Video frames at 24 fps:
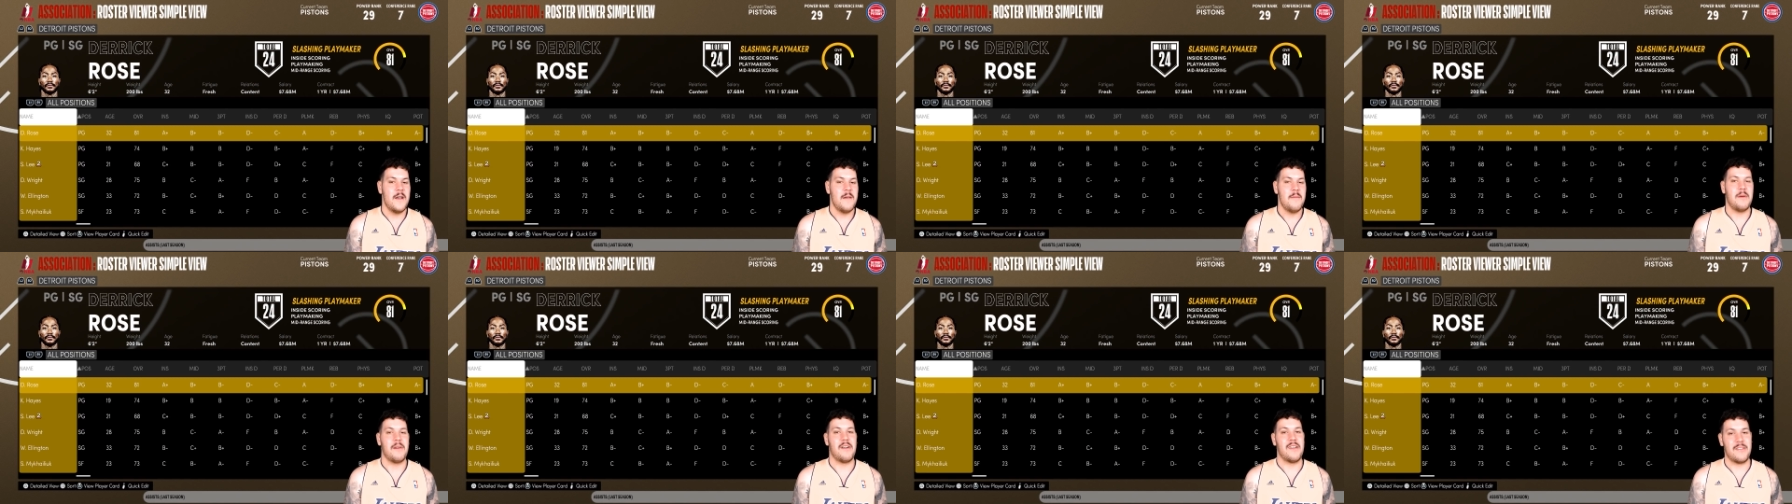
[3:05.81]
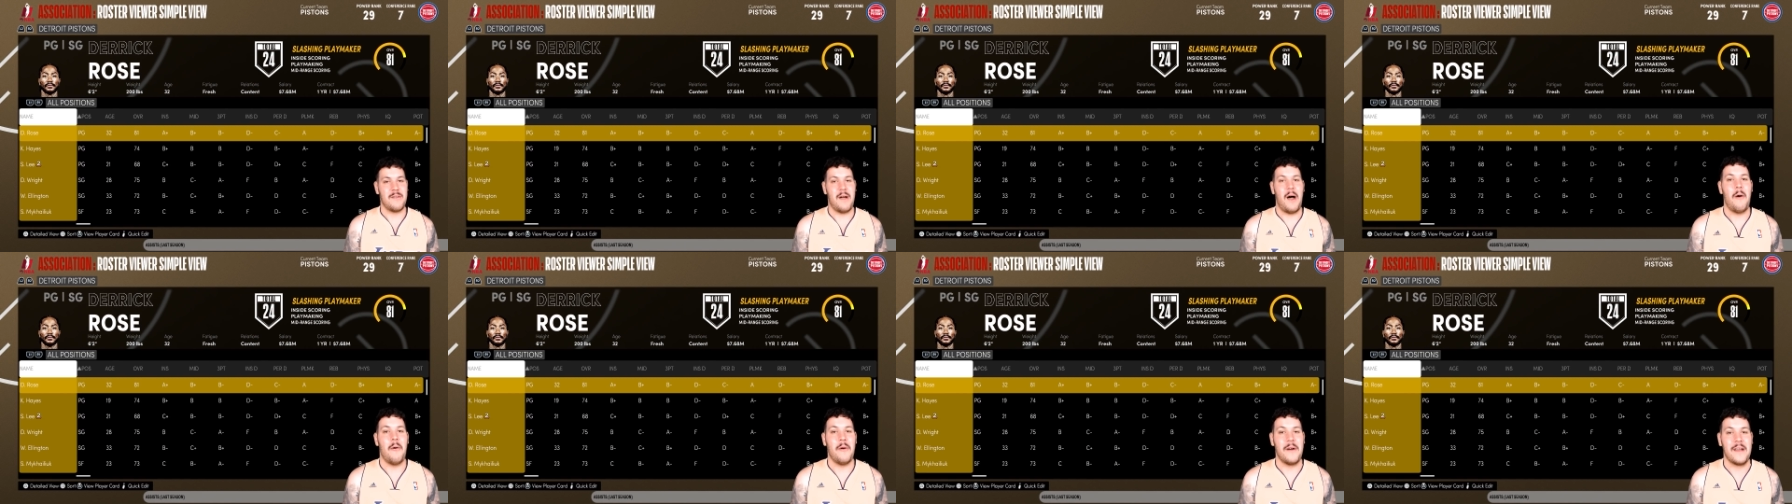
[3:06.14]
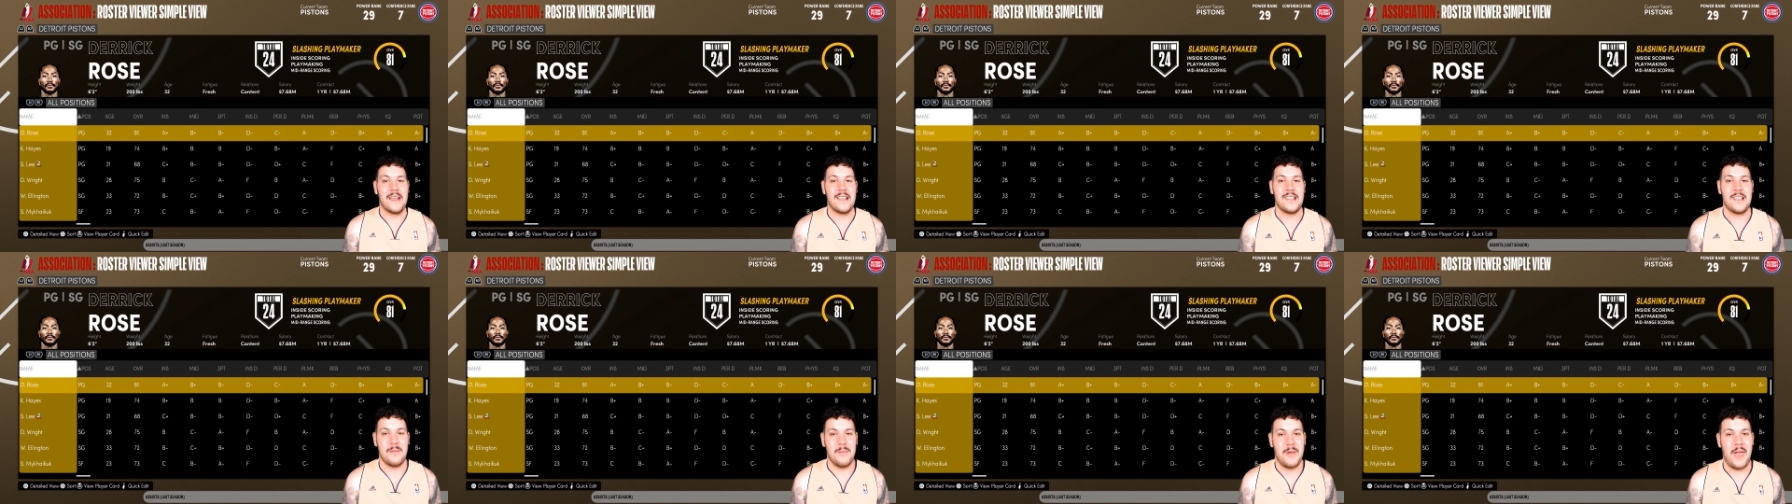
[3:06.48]
because I want to
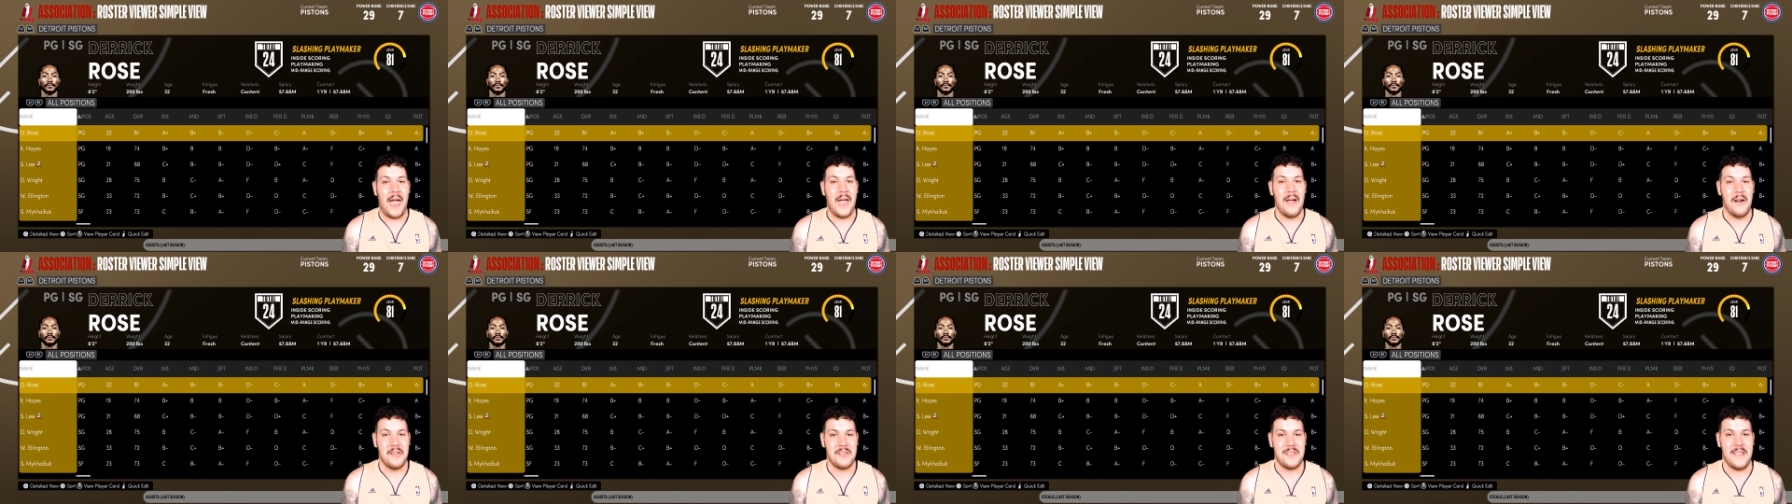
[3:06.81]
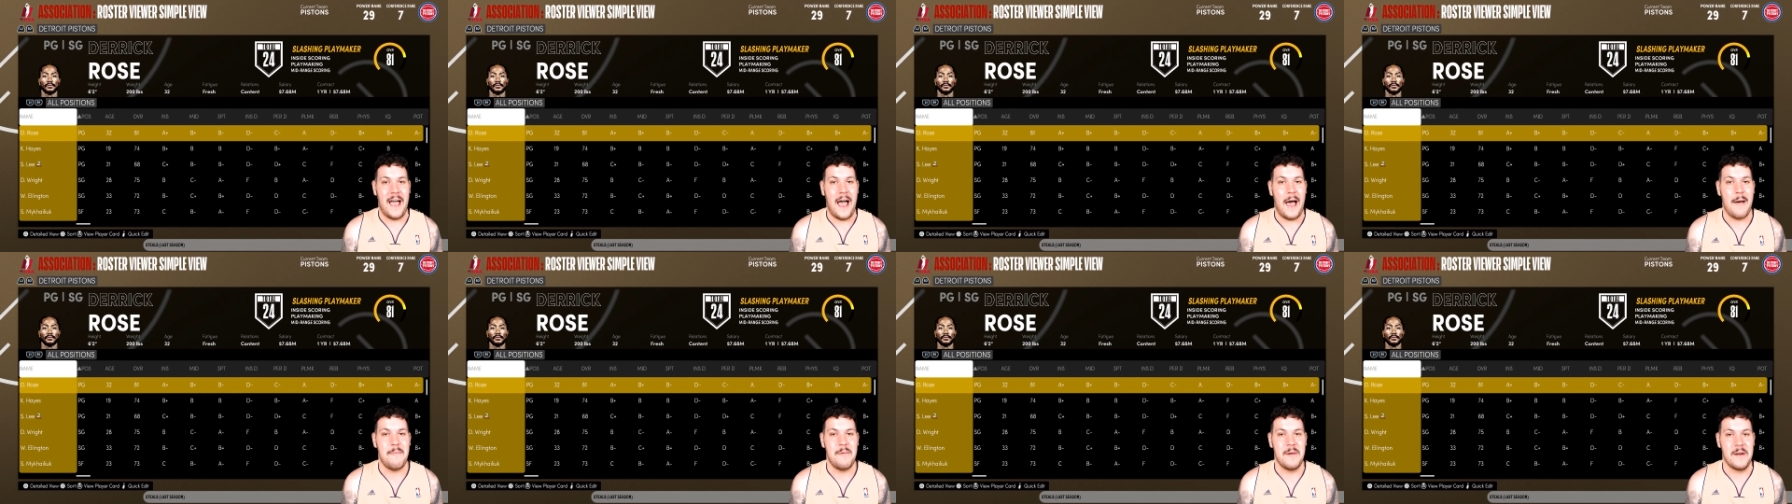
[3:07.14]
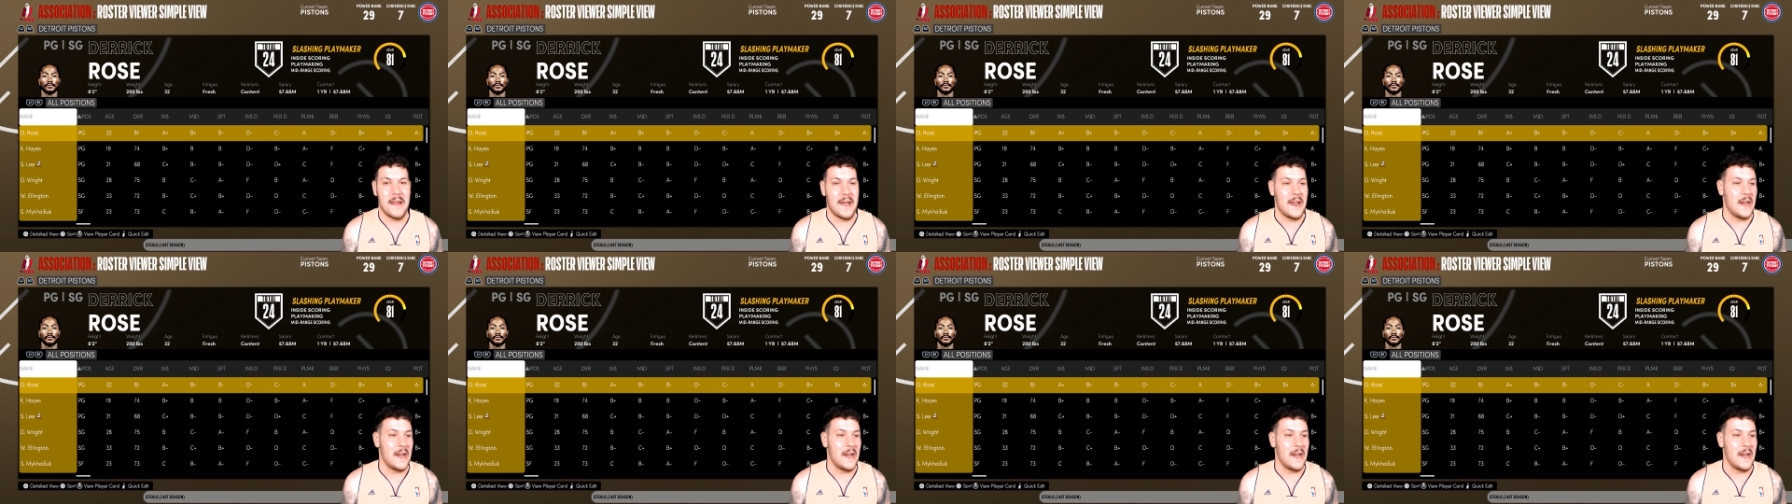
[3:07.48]
get some chaos to happen,